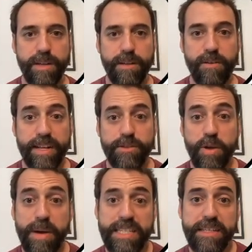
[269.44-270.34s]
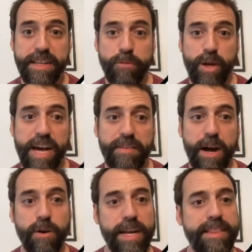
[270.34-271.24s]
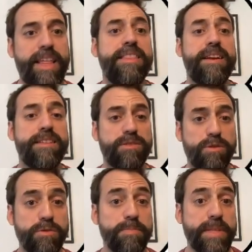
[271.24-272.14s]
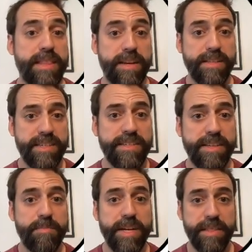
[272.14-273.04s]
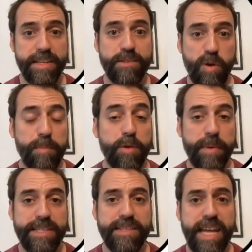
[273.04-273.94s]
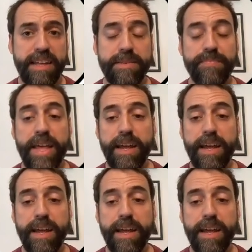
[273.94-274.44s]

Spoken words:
All right, so imagine that we have our lead titanate strontium titanate system in this stripe domain state,